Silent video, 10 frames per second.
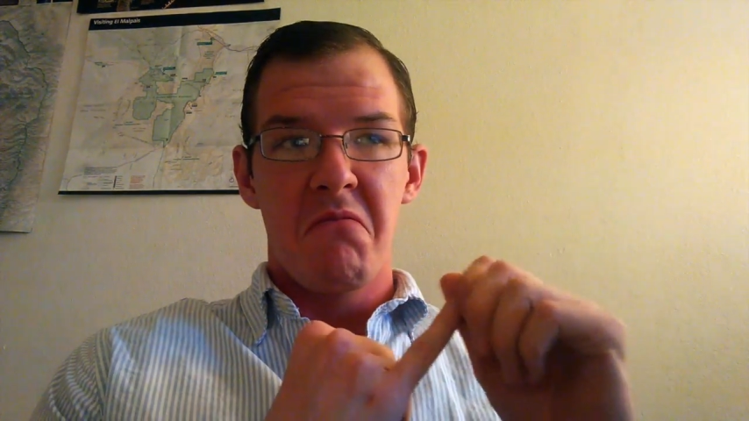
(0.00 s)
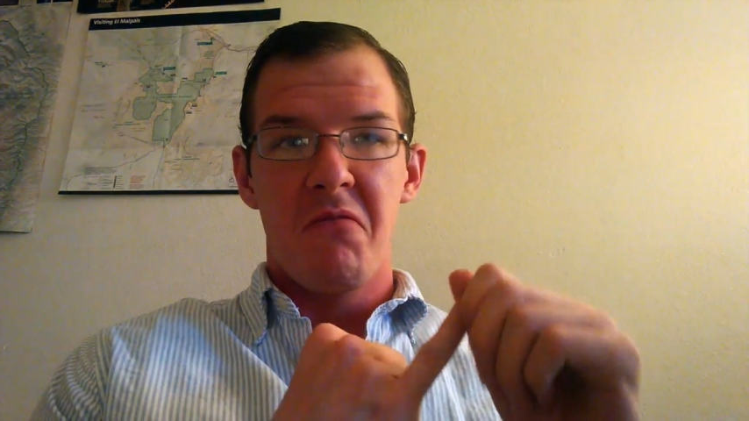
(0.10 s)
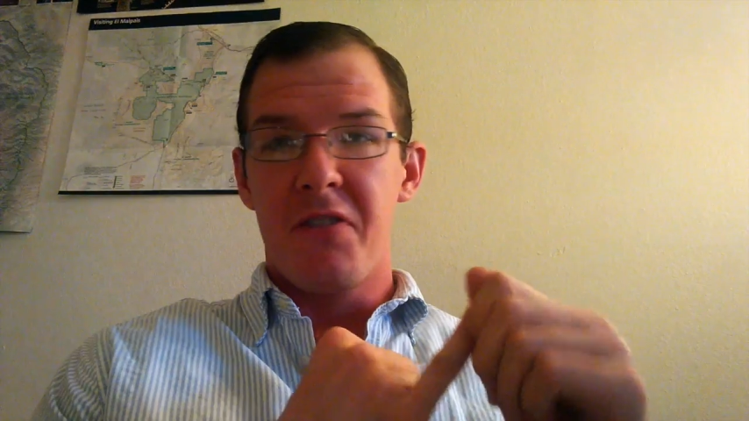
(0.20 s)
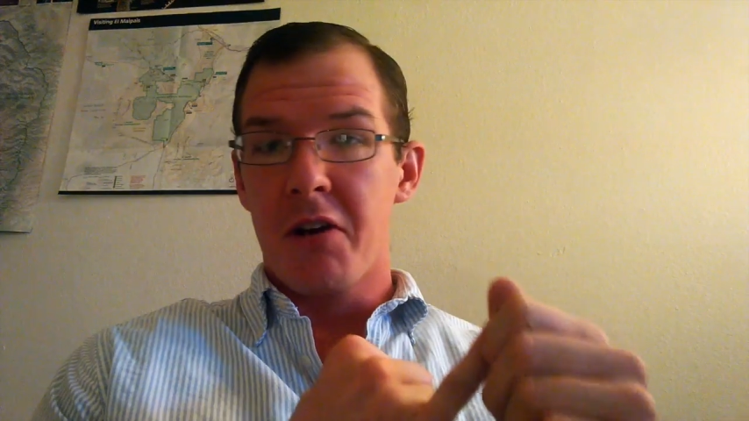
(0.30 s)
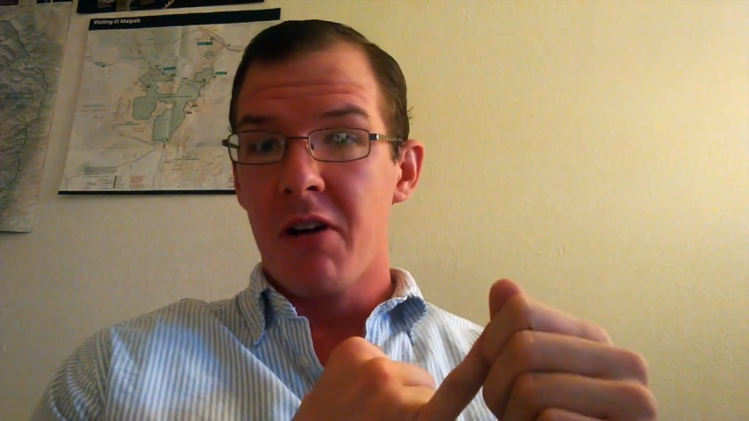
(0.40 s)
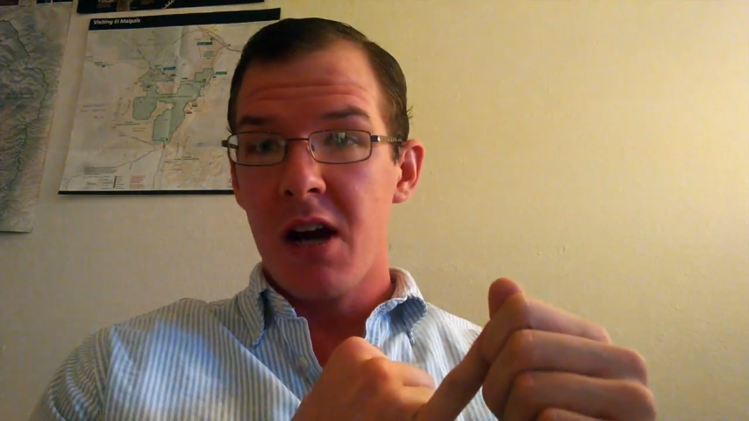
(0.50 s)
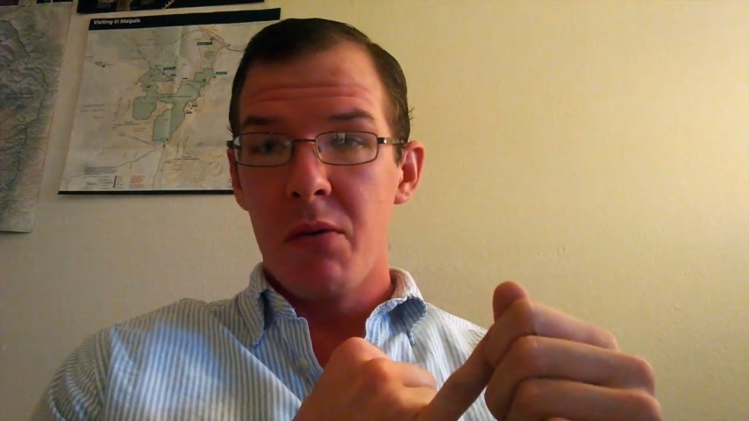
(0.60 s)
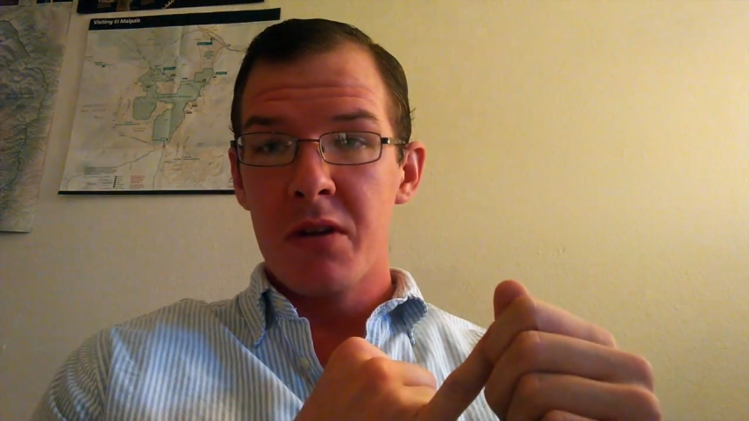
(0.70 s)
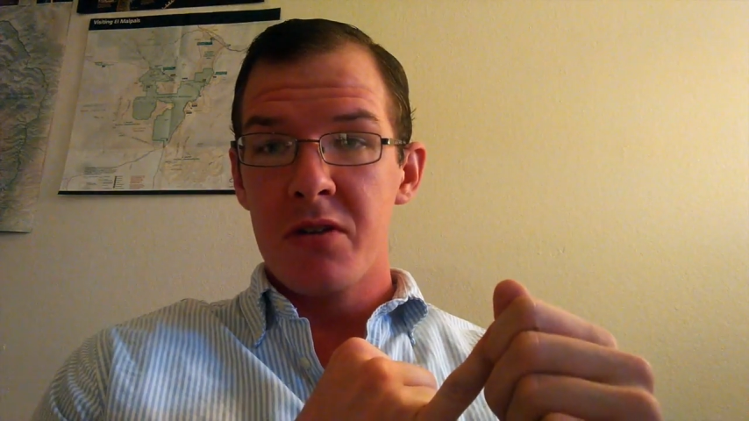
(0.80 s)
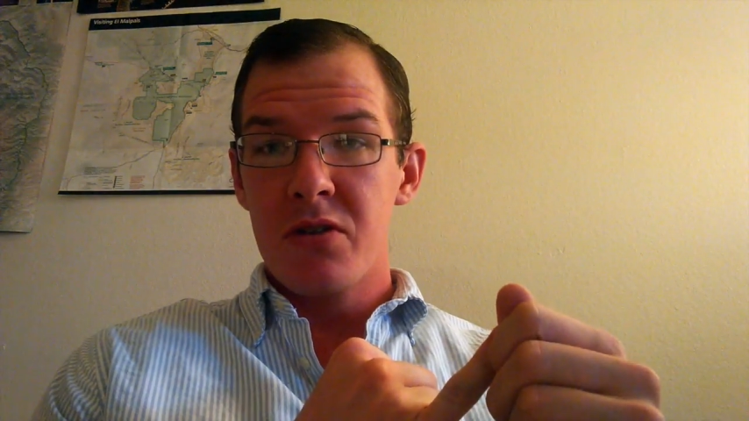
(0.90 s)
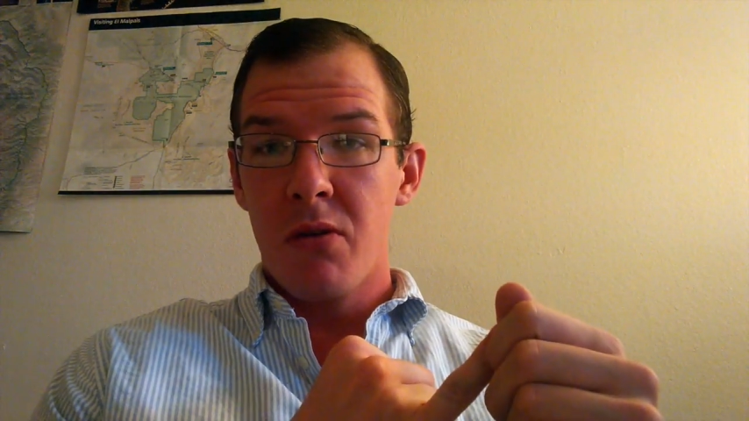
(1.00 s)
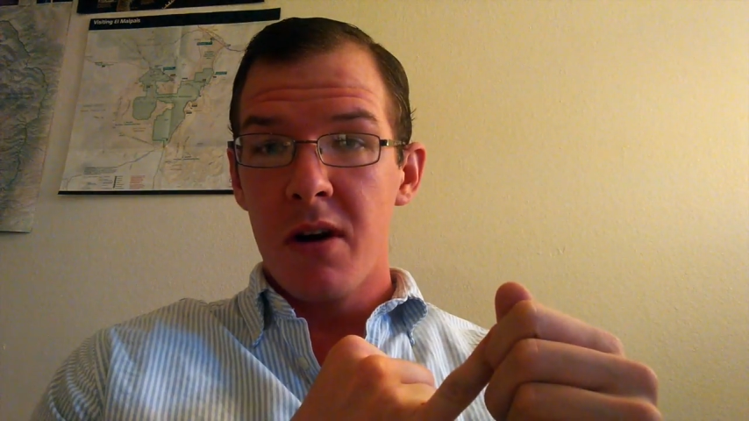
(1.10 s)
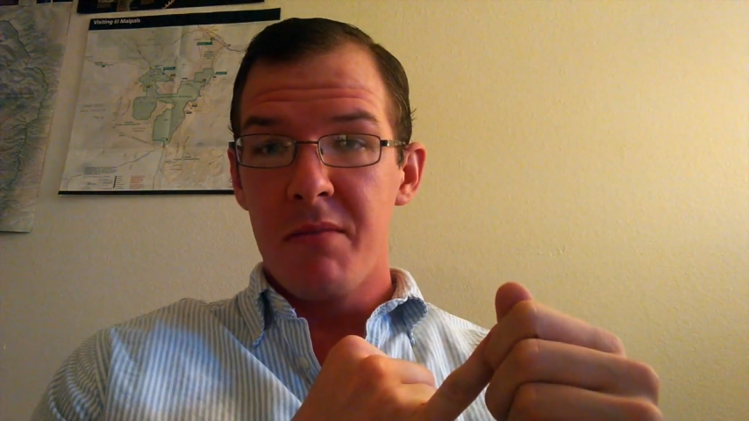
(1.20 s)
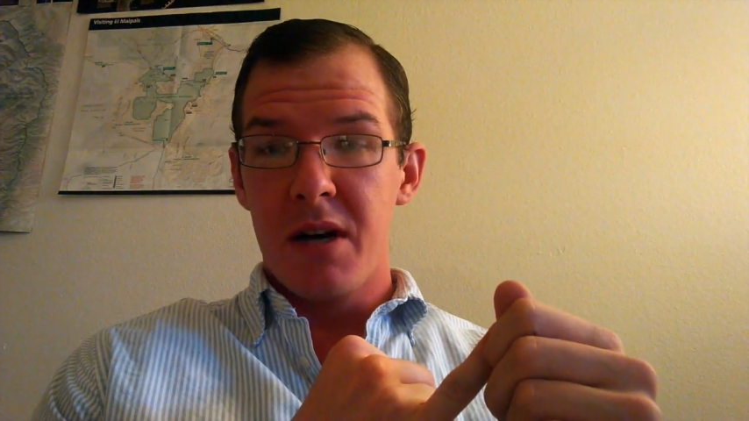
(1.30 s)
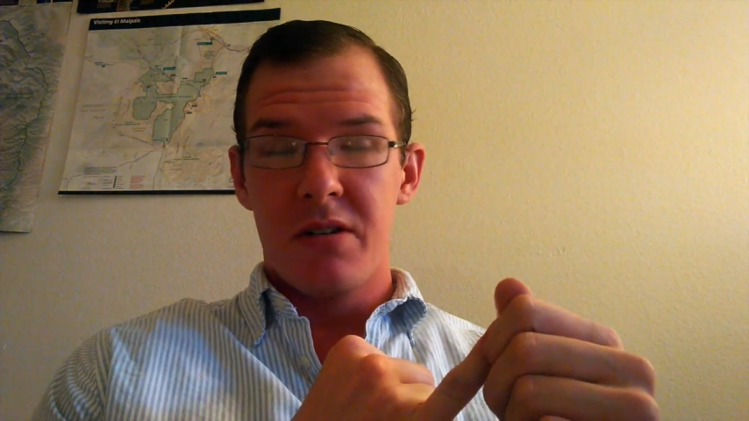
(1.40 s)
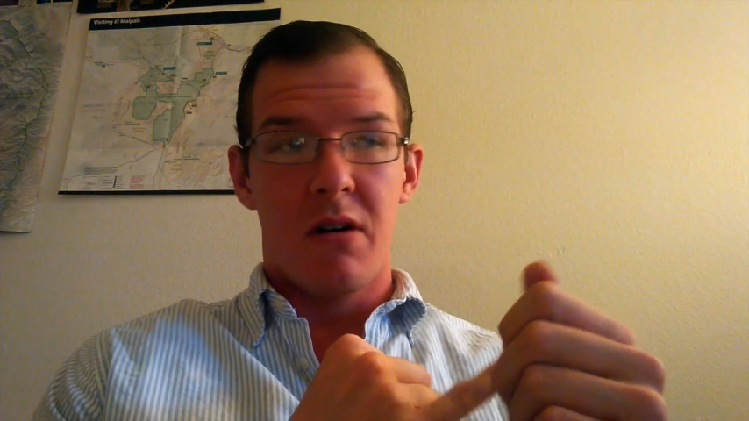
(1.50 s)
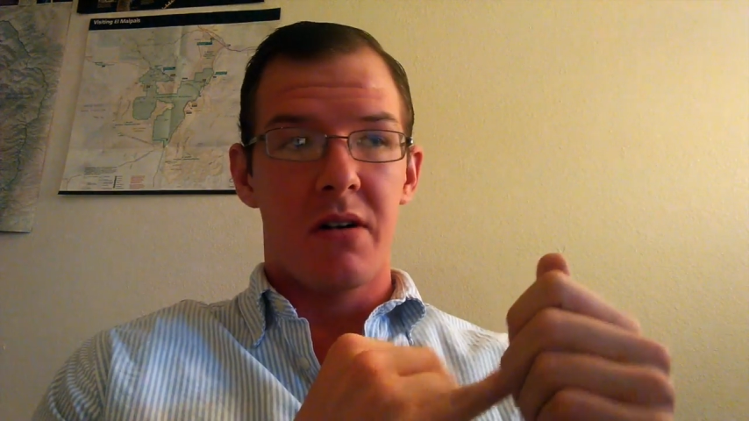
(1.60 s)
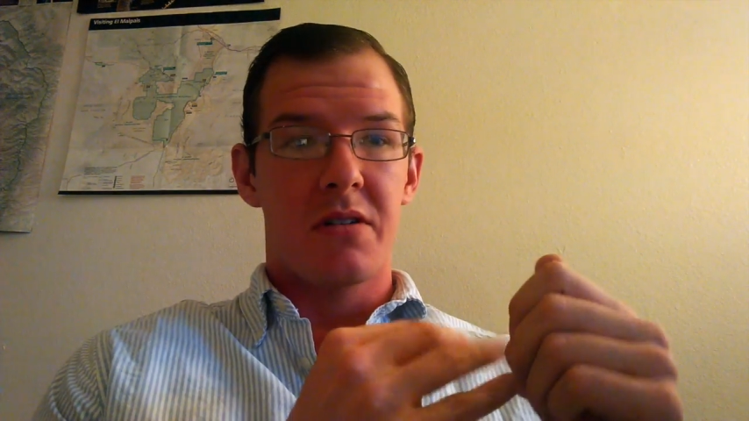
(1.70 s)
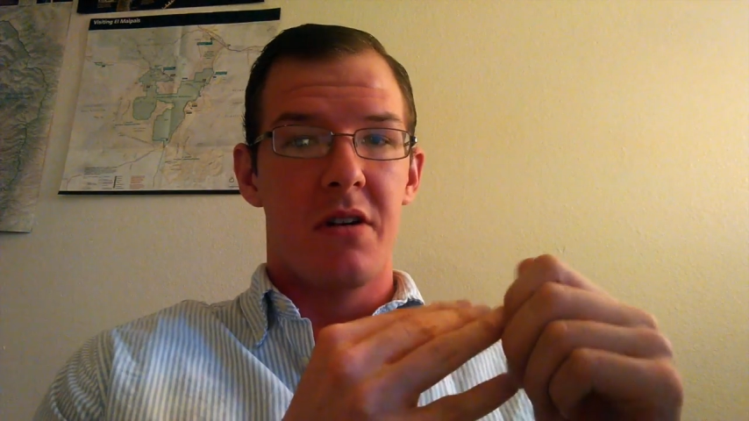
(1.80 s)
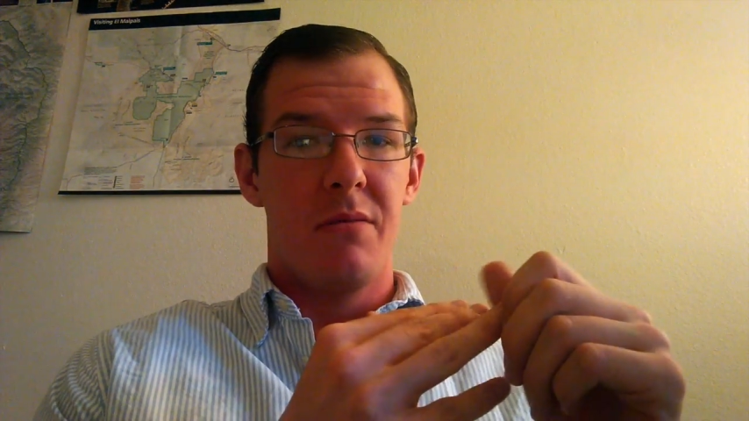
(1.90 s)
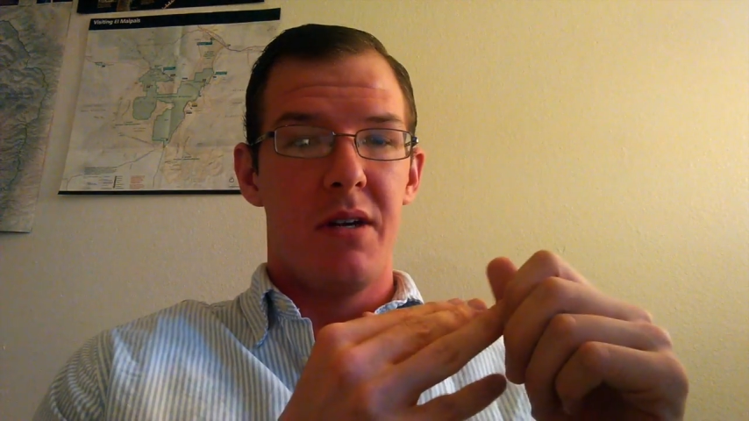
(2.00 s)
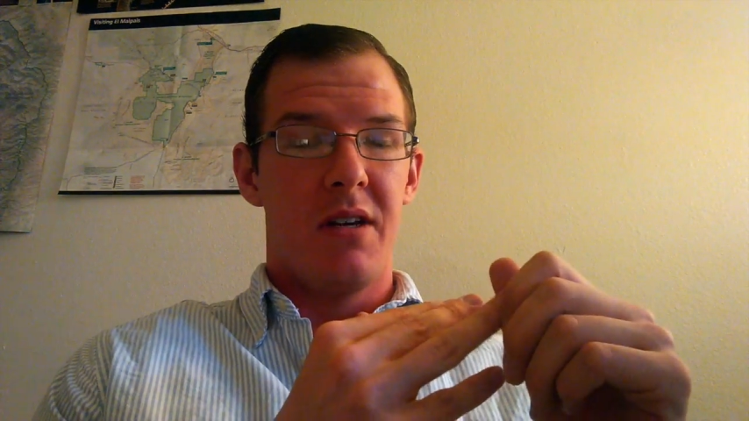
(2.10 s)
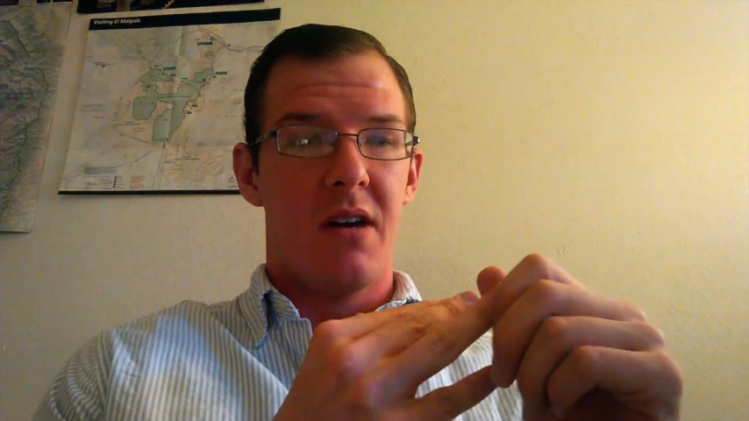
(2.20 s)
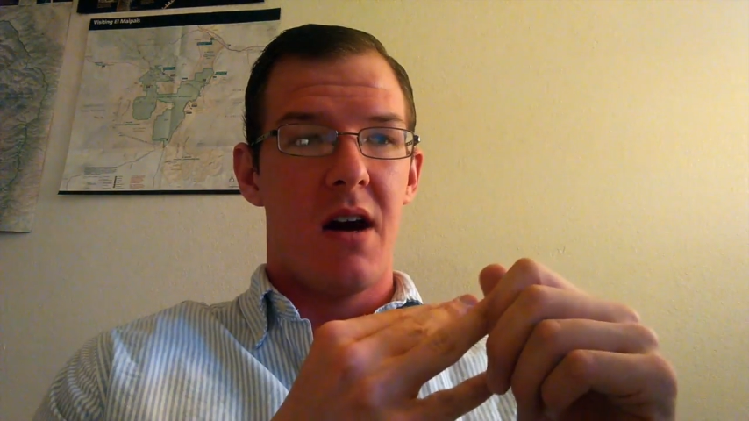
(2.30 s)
figuring out what the story of my talk is going to be.